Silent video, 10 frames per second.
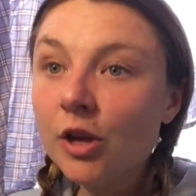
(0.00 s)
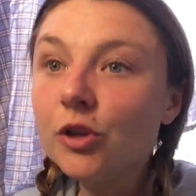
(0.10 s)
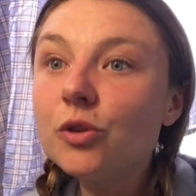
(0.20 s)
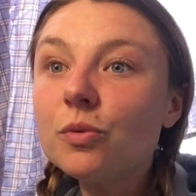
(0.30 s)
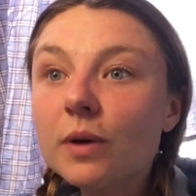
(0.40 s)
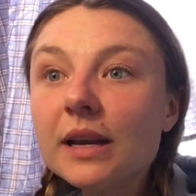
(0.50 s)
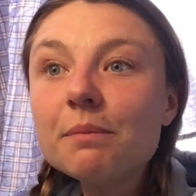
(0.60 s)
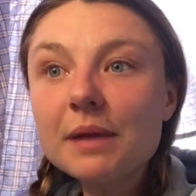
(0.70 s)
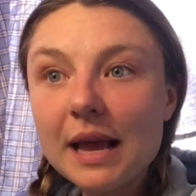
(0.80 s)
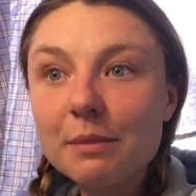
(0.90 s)
you wouldn't
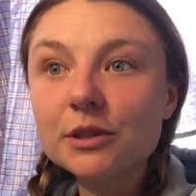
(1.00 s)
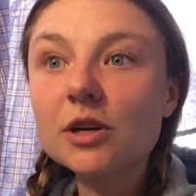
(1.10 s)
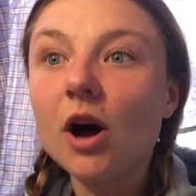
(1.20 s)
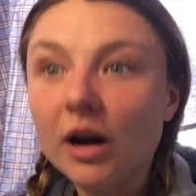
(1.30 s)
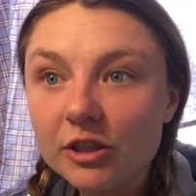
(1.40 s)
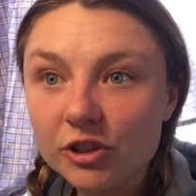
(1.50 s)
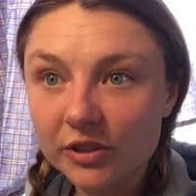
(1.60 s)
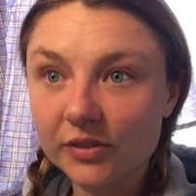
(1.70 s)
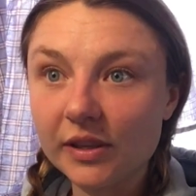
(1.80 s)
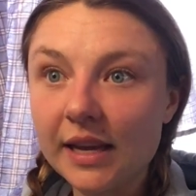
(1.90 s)
be able to
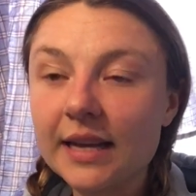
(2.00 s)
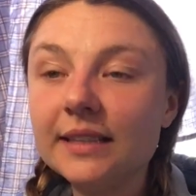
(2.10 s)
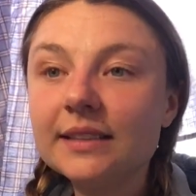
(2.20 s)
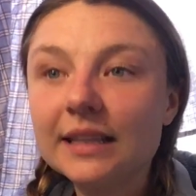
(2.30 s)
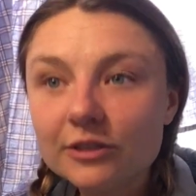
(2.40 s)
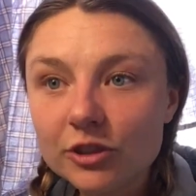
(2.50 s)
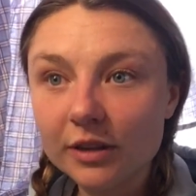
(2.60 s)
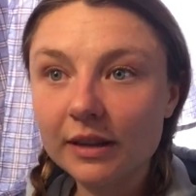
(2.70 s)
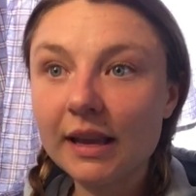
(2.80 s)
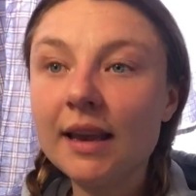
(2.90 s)
consciously and
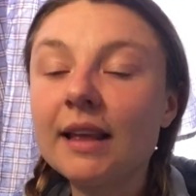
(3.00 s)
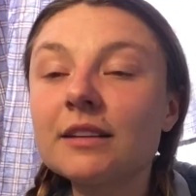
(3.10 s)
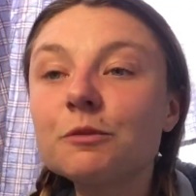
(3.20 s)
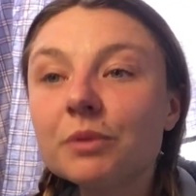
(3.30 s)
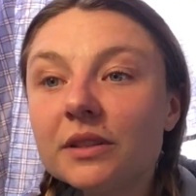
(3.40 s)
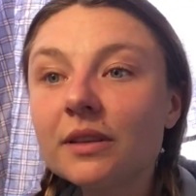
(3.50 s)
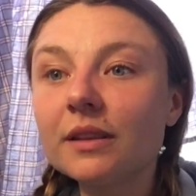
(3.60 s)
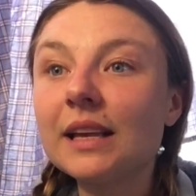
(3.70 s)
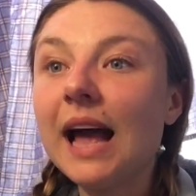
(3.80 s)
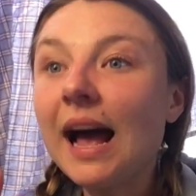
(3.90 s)
intentionally and
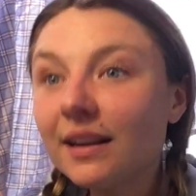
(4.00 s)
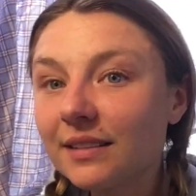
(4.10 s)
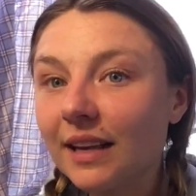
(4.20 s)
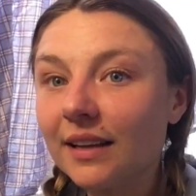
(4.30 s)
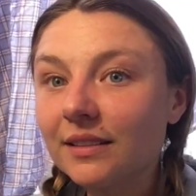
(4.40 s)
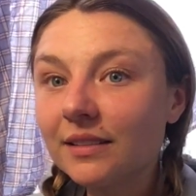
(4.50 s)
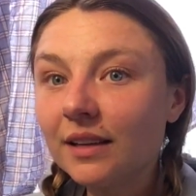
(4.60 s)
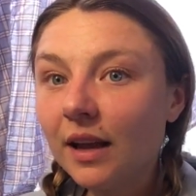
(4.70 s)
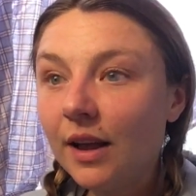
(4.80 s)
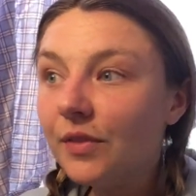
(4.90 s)
explicitly access
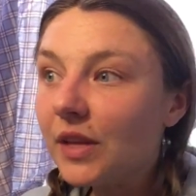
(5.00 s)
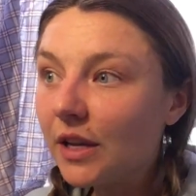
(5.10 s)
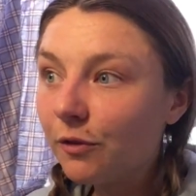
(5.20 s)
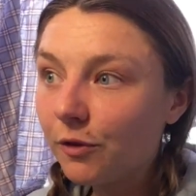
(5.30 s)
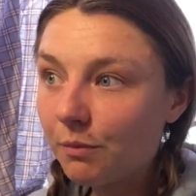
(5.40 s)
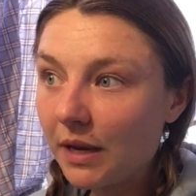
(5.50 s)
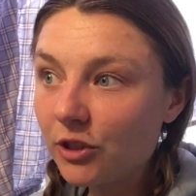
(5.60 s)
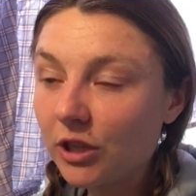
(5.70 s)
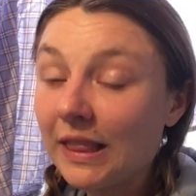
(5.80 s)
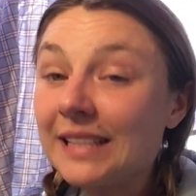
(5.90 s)
the
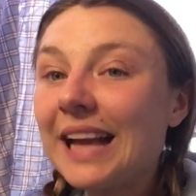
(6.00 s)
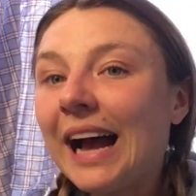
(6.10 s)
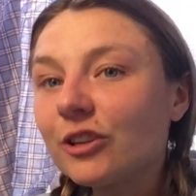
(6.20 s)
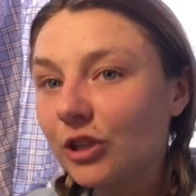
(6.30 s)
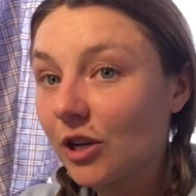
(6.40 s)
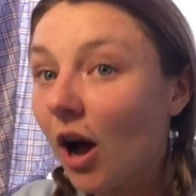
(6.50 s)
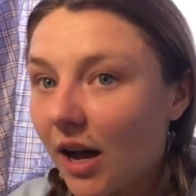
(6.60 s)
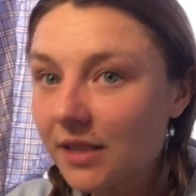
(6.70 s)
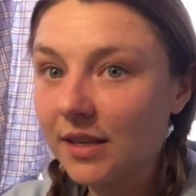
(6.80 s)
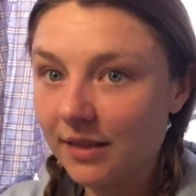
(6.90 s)
information that's actually
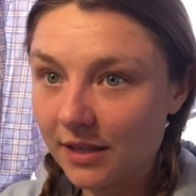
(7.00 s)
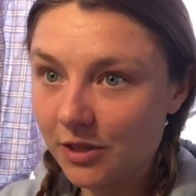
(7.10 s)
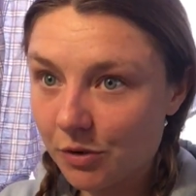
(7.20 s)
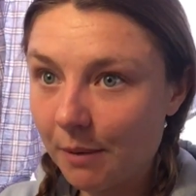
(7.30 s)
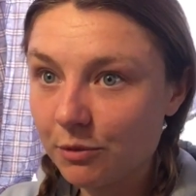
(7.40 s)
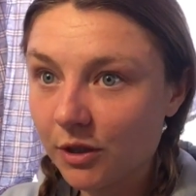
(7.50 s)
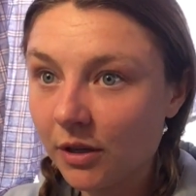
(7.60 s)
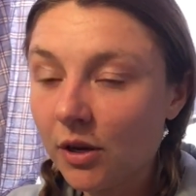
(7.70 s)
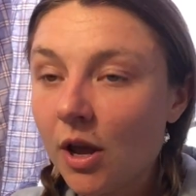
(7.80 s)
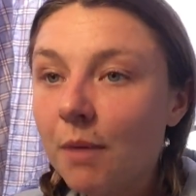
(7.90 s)
causing the
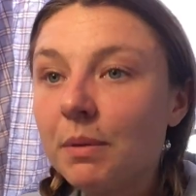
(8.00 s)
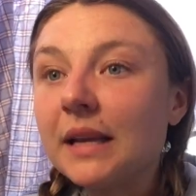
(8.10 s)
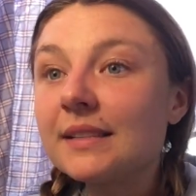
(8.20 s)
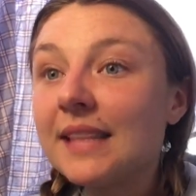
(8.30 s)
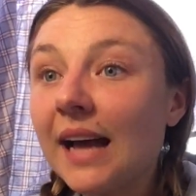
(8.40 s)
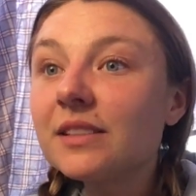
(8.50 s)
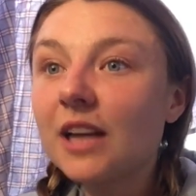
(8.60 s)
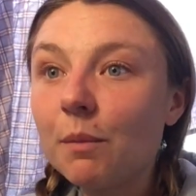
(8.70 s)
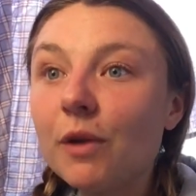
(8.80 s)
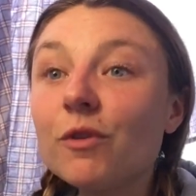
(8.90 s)
disruption, because that's
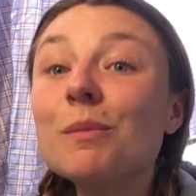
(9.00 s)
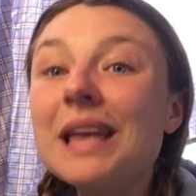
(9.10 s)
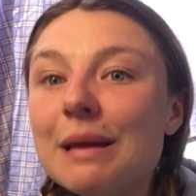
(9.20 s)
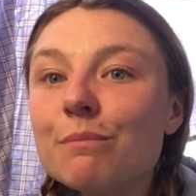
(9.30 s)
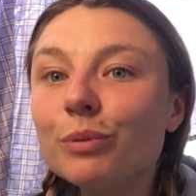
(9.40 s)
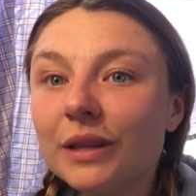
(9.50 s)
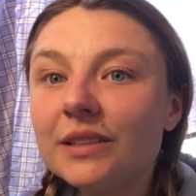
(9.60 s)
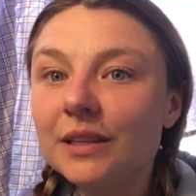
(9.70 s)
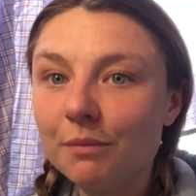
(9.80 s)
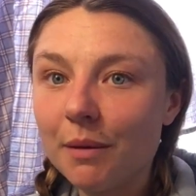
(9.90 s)
coming from
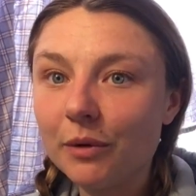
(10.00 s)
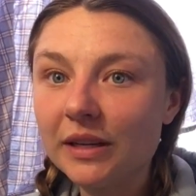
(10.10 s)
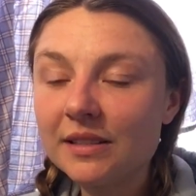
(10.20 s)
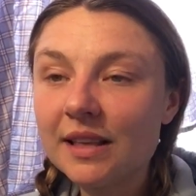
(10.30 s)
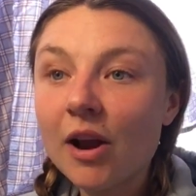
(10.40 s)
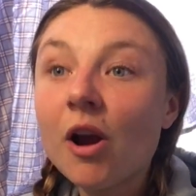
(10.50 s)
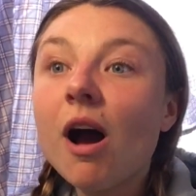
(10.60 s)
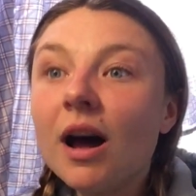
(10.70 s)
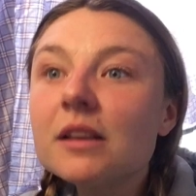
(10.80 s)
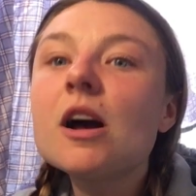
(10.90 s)
implicit memories that are
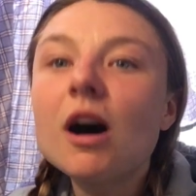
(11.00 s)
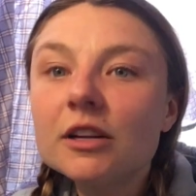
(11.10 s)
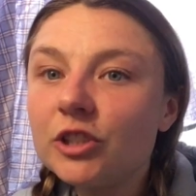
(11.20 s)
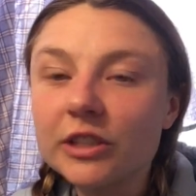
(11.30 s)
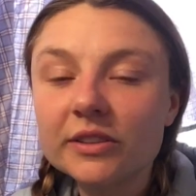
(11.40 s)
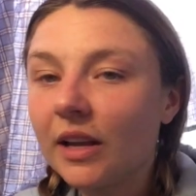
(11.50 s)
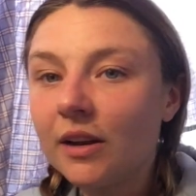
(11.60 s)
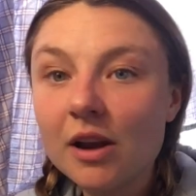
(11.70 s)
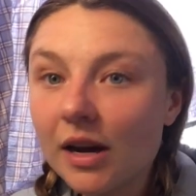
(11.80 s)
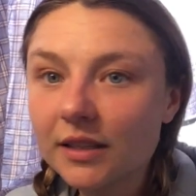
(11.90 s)
unconscious
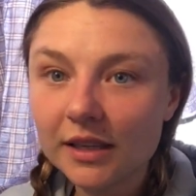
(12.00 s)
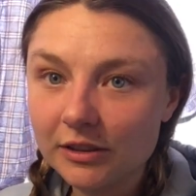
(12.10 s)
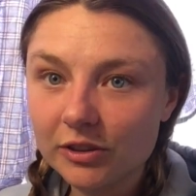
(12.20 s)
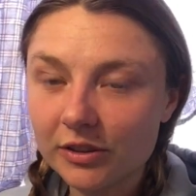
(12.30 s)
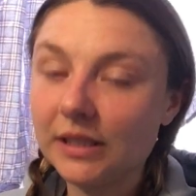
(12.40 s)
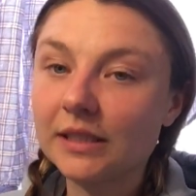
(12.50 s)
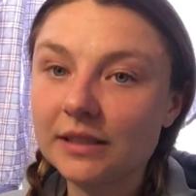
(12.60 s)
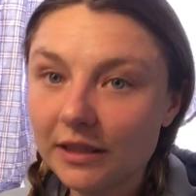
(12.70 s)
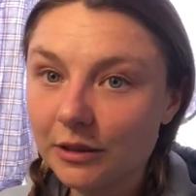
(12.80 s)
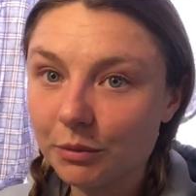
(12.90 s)
and not consciously
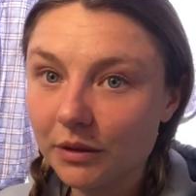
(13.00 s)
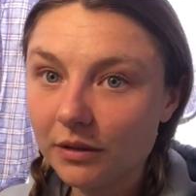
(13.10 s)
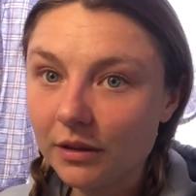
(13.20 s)
accessible.